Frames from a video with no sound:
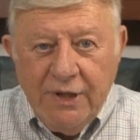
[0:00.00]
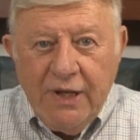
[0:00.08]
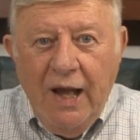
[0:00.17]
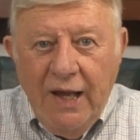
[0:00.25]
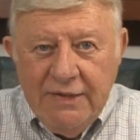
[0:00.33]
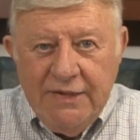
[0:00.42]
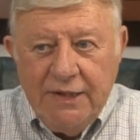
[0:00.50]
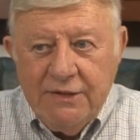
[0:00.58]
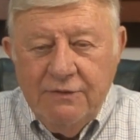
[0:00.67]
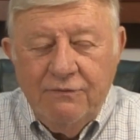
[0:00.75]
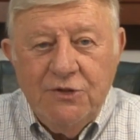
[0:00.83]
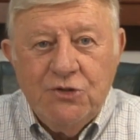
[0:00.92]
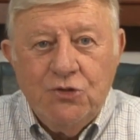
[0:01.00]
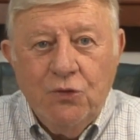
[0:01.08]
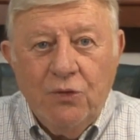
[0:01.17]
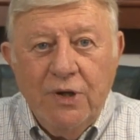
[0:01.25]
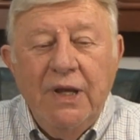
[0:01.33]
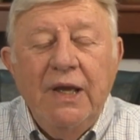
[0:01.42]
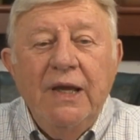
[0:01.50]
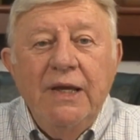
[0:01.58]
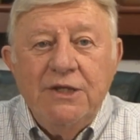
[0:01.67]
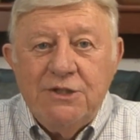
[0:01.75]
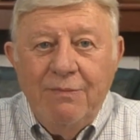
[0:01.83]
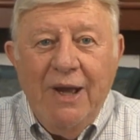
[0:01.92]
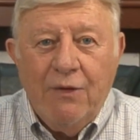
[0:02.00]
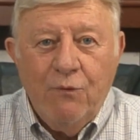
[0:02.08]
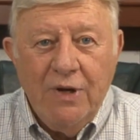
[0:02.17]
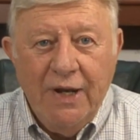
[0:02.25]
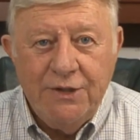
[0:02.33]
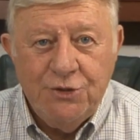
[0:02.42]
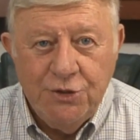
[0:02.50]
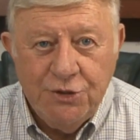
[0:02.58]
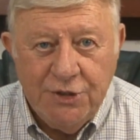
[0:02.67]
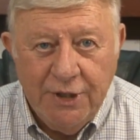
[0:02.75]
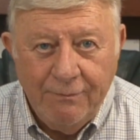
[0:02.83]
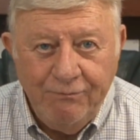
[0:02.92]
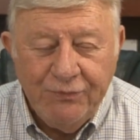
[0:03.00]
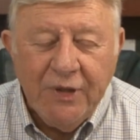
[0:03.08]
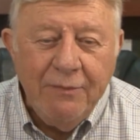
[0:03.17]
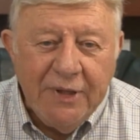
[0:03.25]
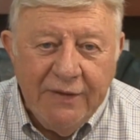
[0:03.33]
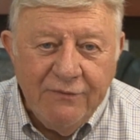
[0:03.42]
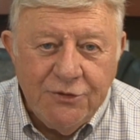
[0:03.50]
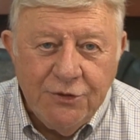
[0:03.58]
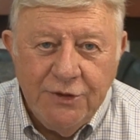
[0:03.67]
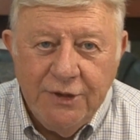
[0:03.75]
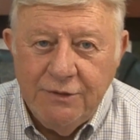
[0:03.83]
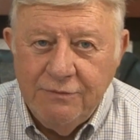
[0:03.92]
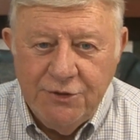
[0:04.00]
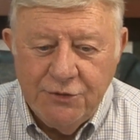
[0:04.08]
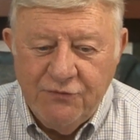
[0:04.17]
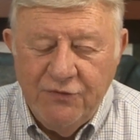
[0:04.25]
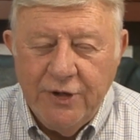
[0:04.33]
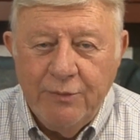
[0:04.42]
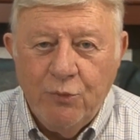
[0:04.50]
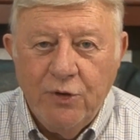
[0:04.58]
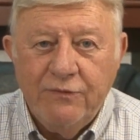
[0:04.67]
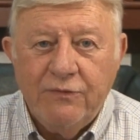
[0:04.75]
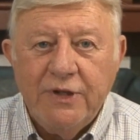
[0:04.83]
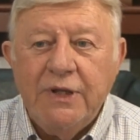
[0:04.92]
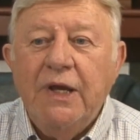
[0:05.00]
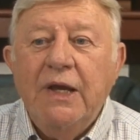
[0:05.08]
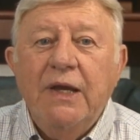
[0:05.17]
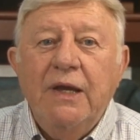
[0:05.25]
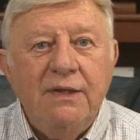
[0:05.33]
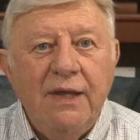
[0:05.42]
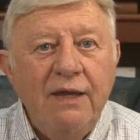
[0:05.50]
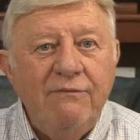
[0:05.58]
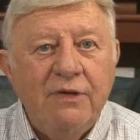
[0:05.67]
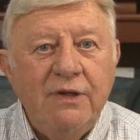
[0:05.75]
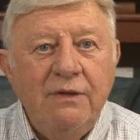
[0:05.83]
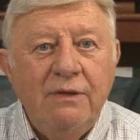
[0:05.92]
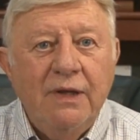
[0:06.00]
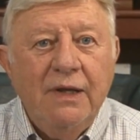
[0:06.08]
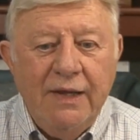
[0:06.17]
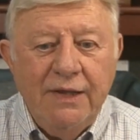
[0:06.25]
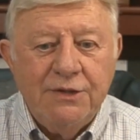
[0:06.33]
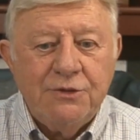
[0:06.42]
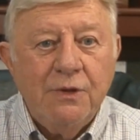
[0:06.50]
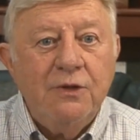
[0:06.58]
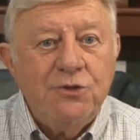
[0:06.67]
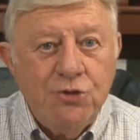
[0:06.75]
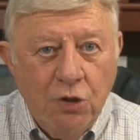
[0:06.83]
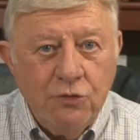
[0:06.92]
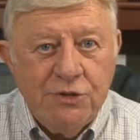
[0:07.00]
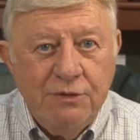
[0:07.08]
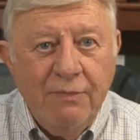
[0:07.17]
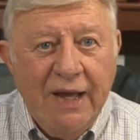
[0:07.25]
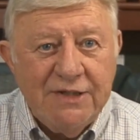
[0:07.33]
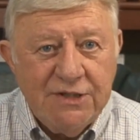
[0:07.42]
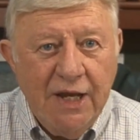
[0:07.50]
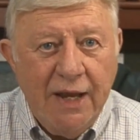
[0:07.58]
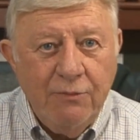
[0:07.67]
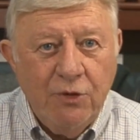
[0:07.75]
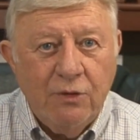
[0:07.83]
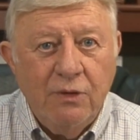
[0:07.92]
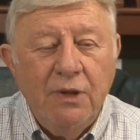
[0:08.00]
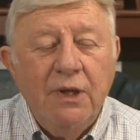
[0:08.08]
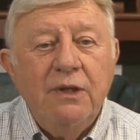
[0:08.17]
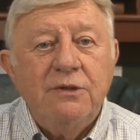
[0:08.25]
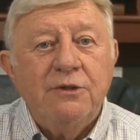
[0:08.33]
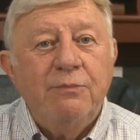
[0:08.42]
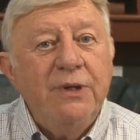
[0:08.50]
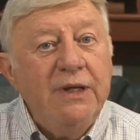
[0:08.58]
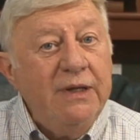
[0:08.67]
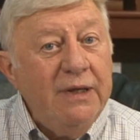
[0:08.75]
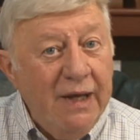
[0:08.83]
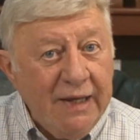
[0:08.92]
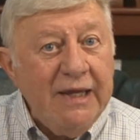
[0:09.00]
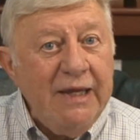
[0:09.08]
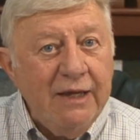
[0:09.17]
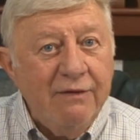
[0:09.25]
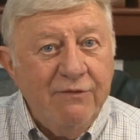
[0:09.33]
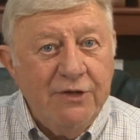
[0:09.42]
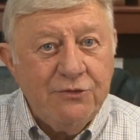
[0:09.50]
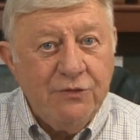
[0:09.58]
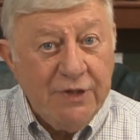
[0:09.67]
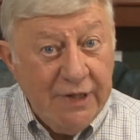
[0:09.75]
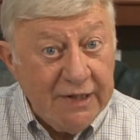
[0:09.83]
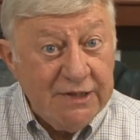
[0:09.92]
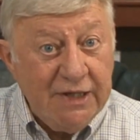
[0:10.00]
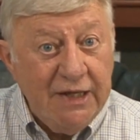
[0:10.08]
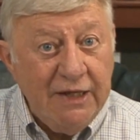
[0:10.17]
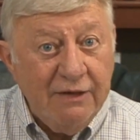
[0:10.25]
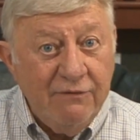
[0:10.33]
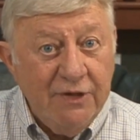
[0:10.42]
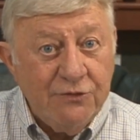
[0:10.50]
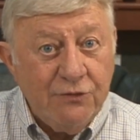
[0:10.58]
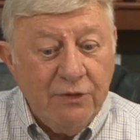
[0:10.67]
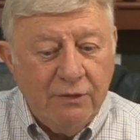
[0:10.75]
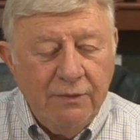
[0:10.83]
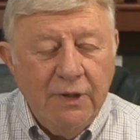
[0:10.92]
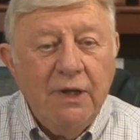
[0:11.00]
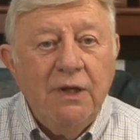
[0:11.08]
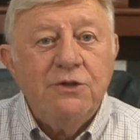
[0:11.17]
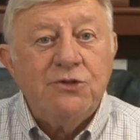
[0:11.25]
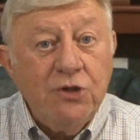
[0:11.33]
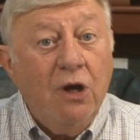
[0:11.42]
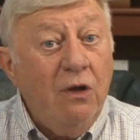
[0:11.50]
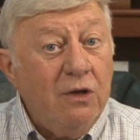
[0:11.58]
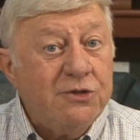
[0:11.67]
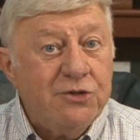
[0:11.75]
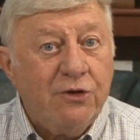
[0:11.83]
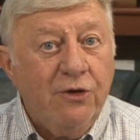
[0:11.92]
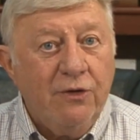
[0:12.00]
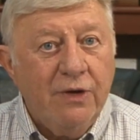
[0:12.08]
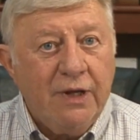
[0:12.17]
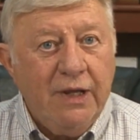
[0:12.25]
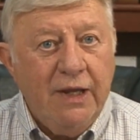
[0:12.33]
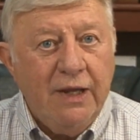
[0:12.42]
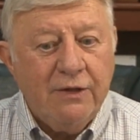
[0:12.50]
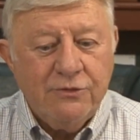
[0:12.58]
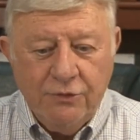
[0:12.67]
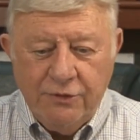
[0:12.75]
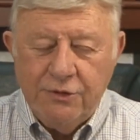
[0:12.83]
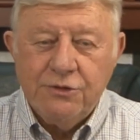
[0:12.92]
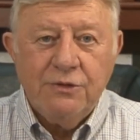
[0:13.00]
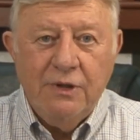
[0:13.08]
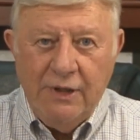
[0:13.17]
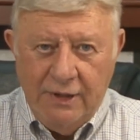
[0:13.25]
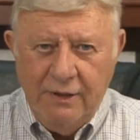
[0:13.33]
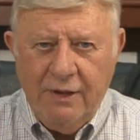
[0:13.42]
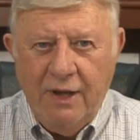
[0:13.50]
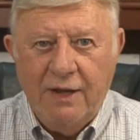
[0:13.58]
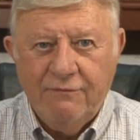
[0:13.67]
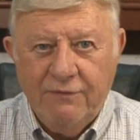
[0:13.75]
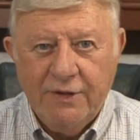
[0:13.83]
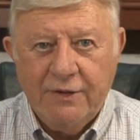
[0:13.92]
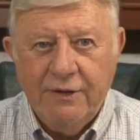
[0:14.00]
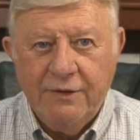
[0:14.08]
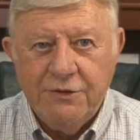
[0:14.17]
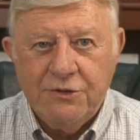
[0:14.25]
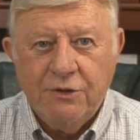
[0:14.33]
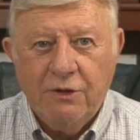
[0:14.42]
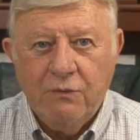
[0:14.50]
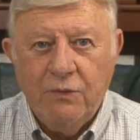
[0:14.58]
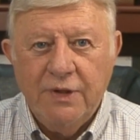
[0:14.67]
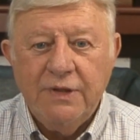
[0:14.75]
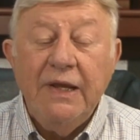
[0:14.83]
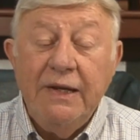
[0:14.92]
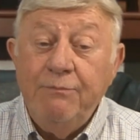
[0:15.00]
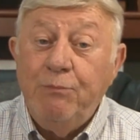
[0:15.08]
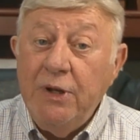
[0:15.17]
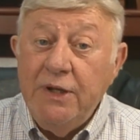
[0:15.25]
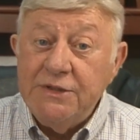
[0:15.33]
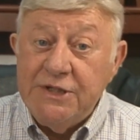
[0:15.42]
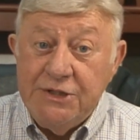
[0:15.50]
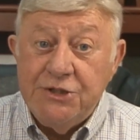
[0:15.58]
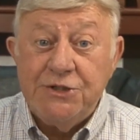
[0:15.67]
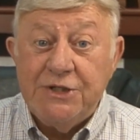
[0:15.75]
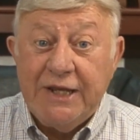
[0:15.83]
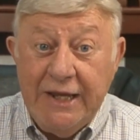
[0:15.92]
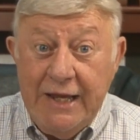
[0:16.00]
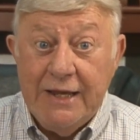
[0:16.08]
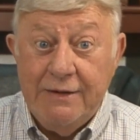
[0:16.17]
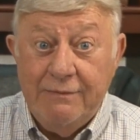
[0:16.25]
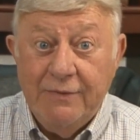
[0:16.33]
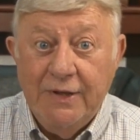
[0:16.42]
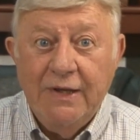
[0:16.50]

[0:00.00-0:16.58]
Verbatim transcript: context of this story is about relationship. Let me give it to you just very briefly. David is chosen by Samuel to be a king of Israel, the next king of Israel. Saul is the current king, so there's a little conflict there to start with. And plus, he's just a kid.